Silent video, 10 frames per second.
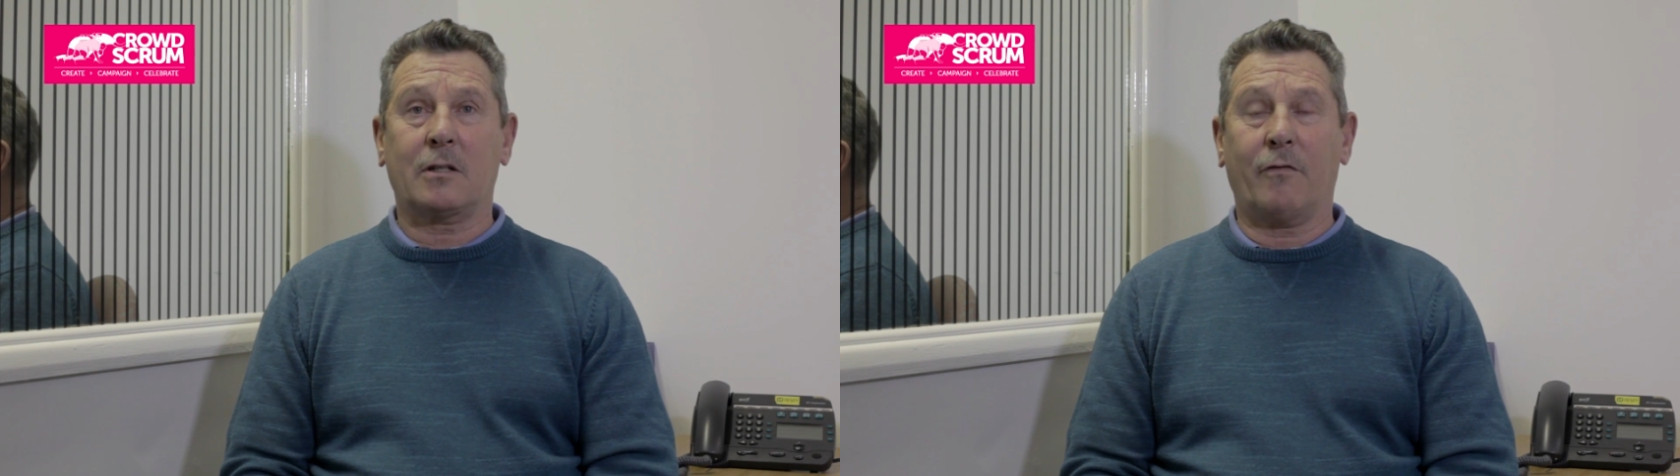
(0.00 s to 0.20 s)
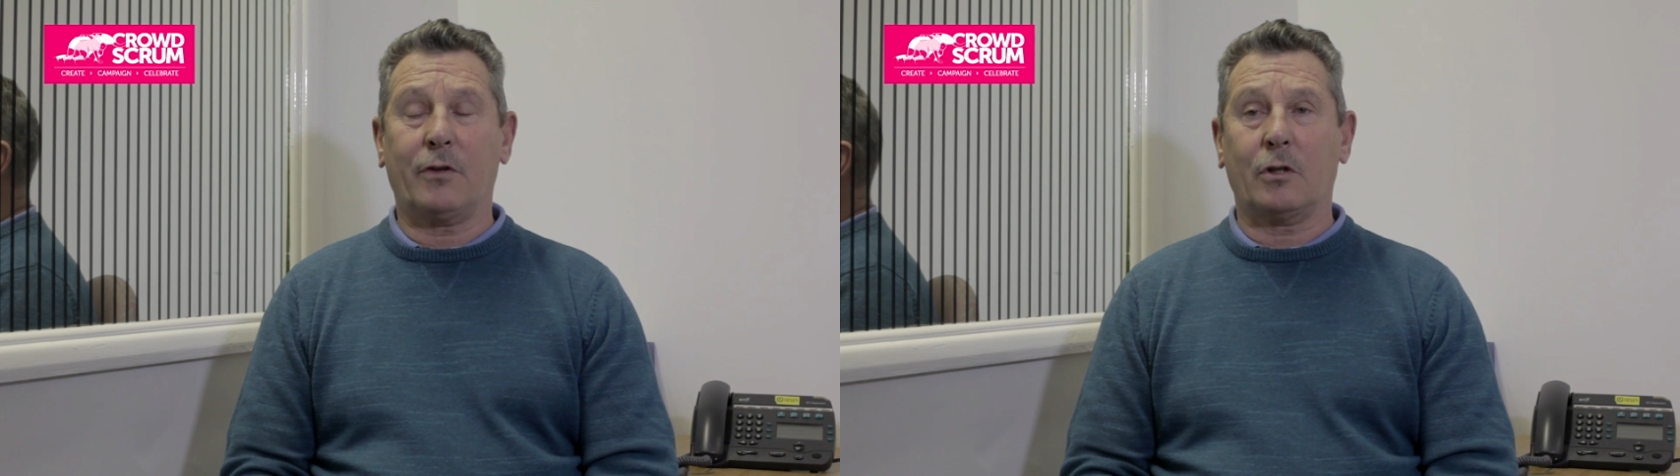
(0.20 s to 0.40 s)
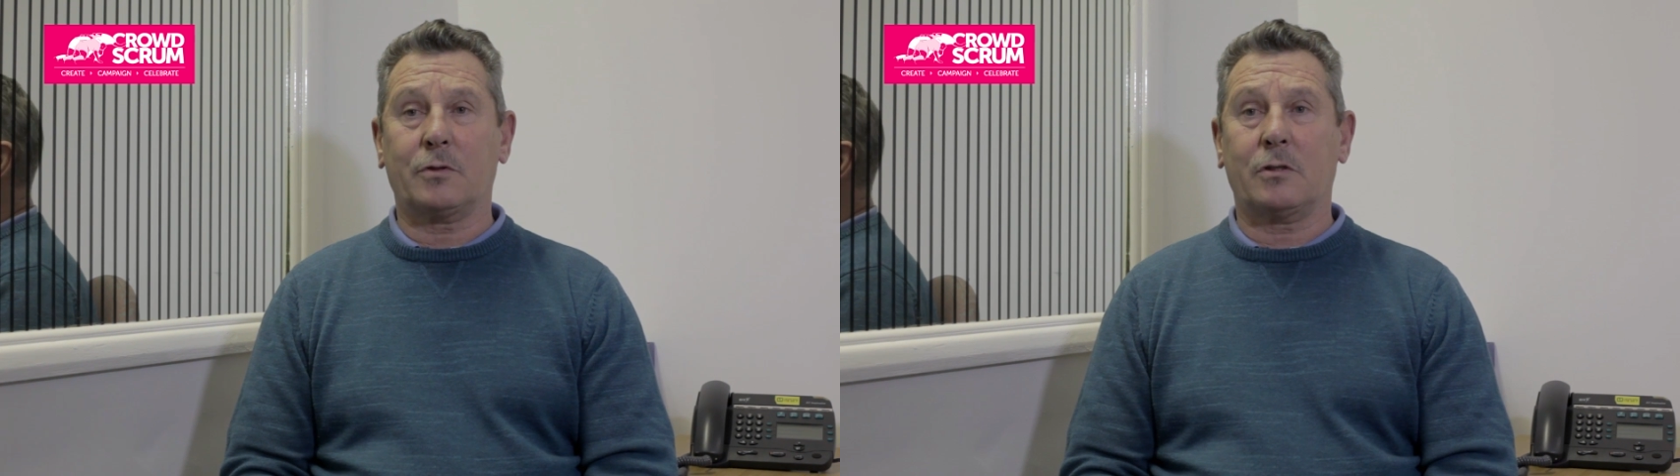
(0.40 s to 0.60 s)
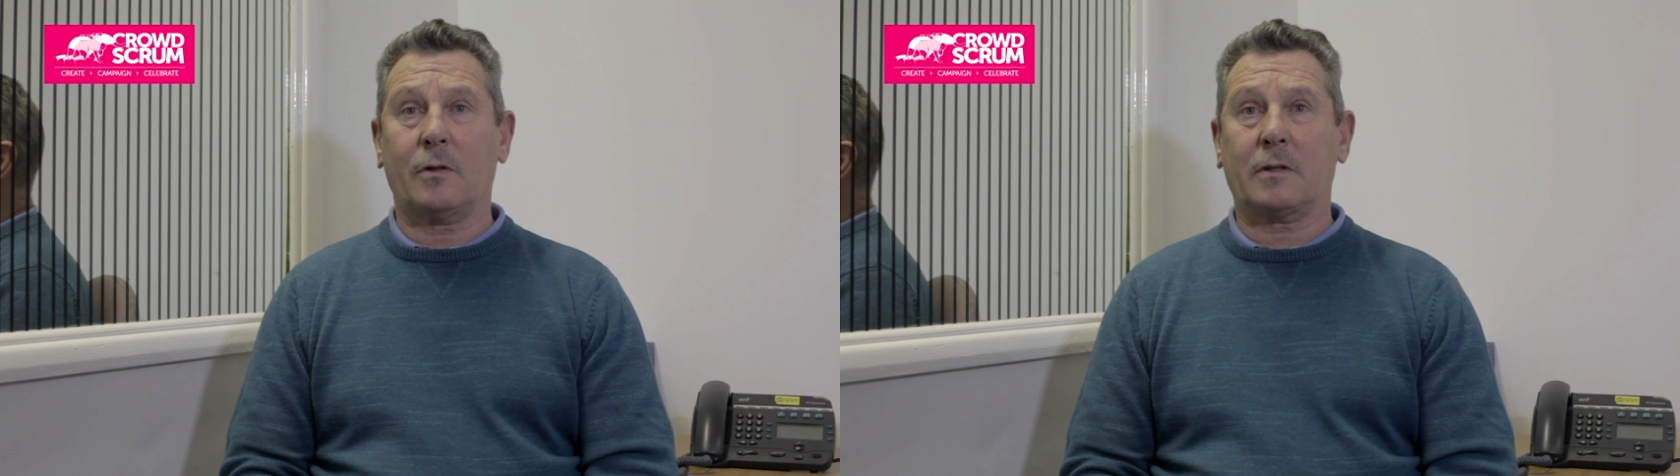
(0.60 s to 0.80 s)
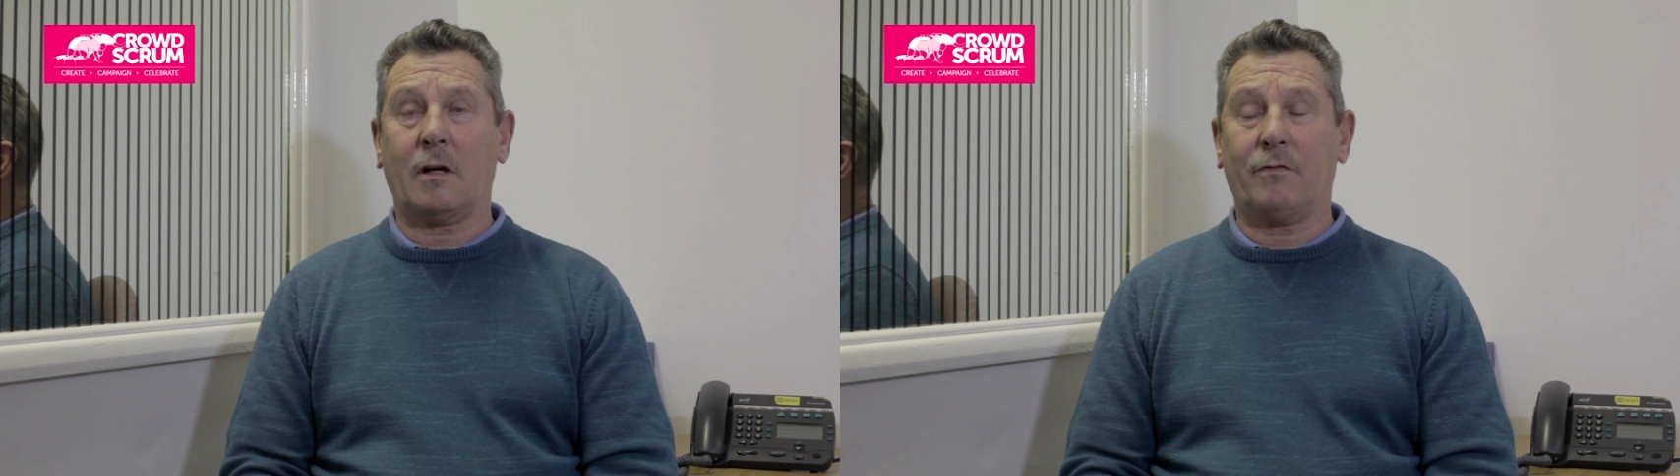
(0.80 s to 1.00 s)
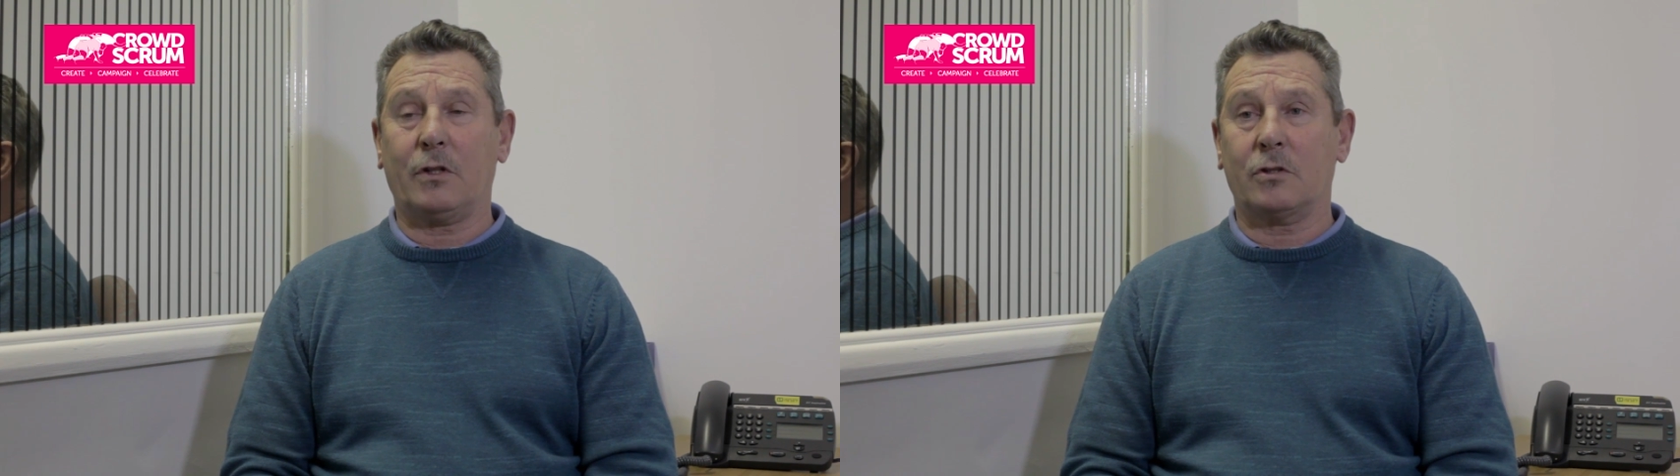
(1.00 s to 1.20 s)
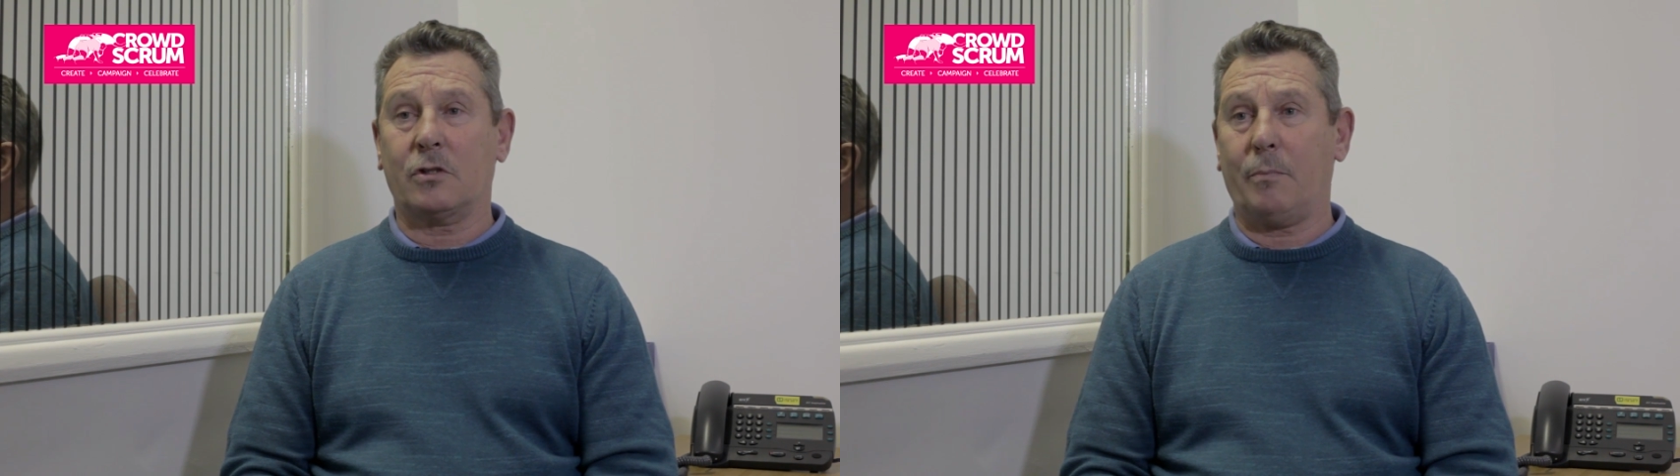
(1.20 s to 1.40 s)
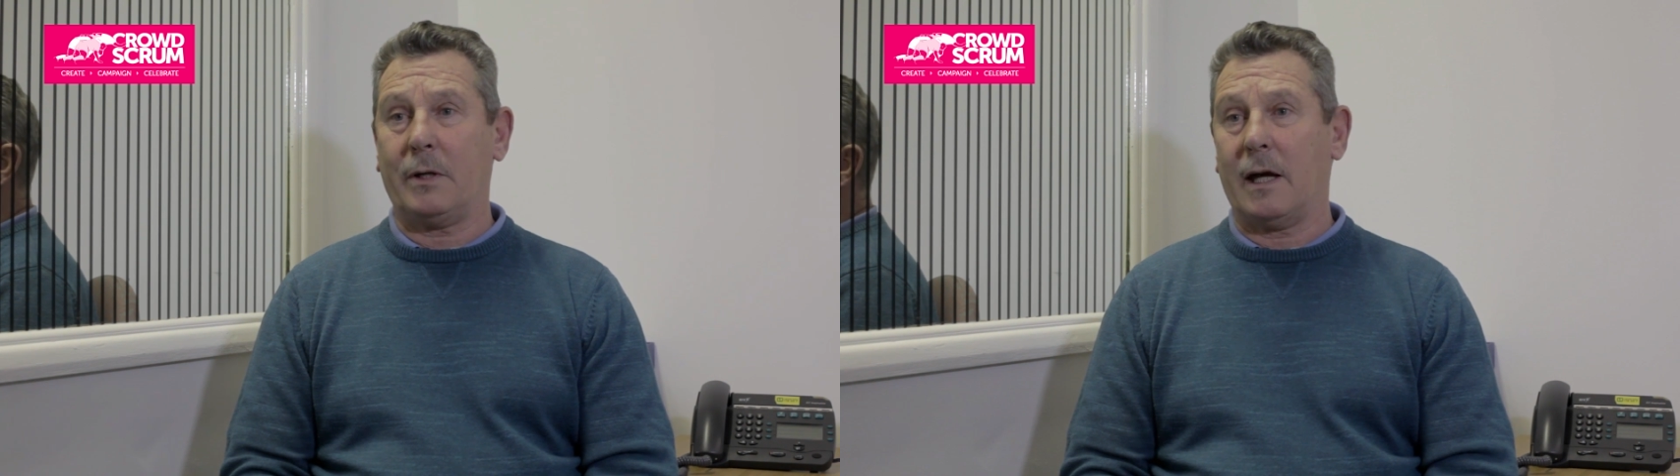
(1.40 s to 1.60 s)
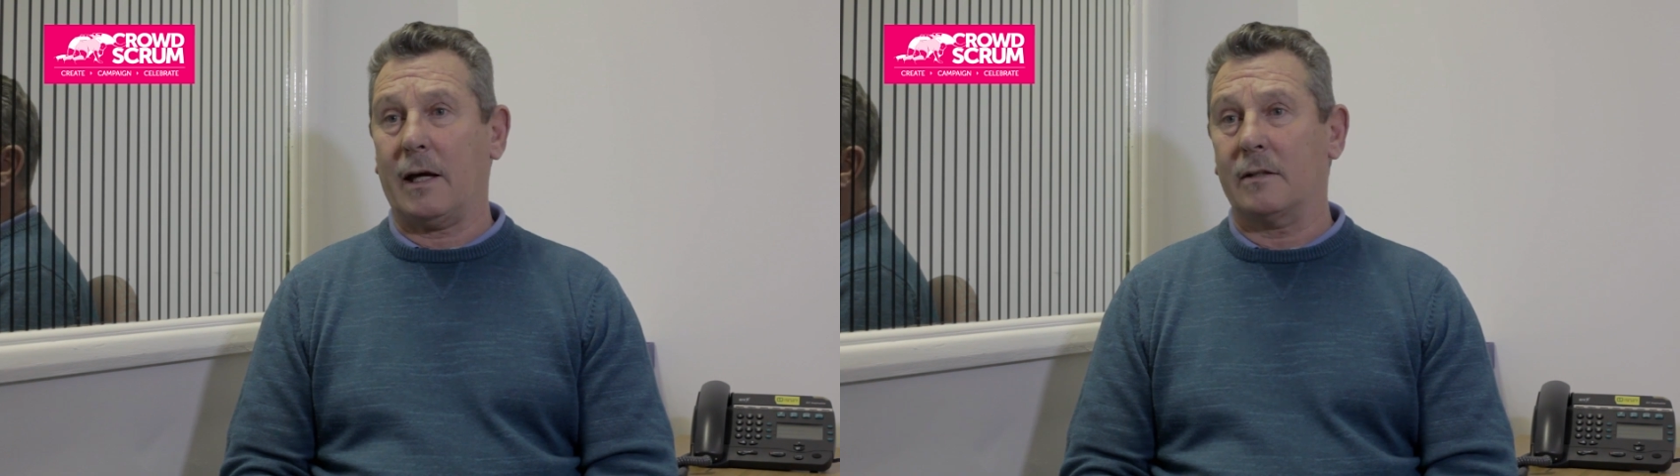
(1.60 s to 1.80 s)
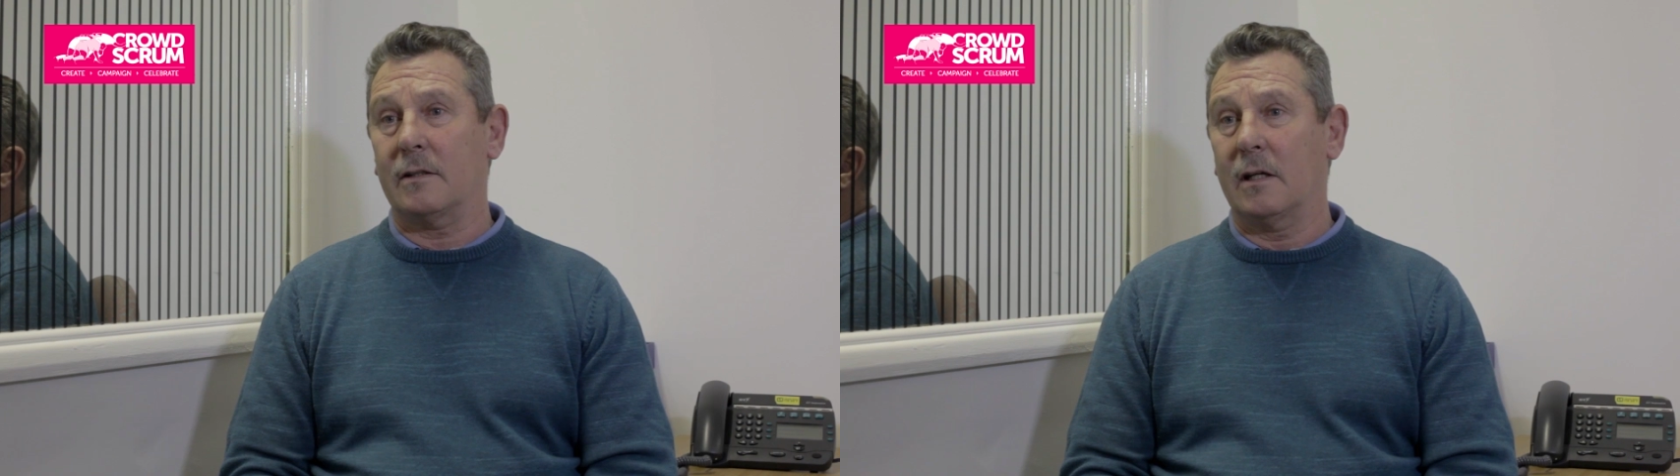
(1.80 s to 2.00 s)
confidence up
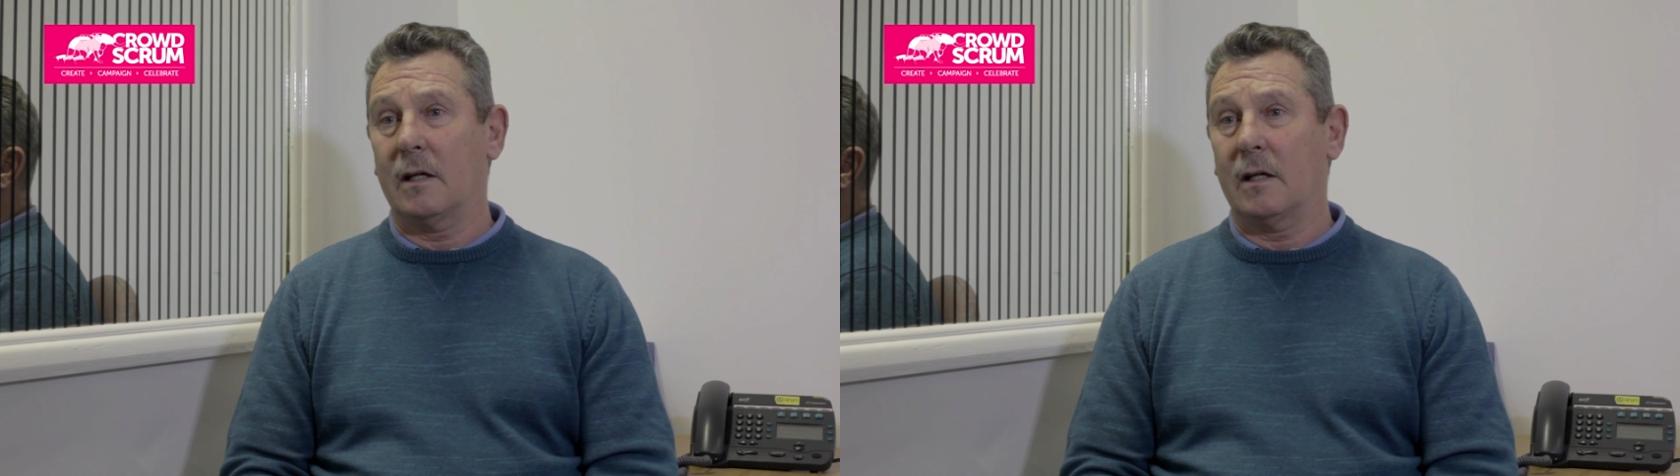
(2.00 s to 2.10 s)
again.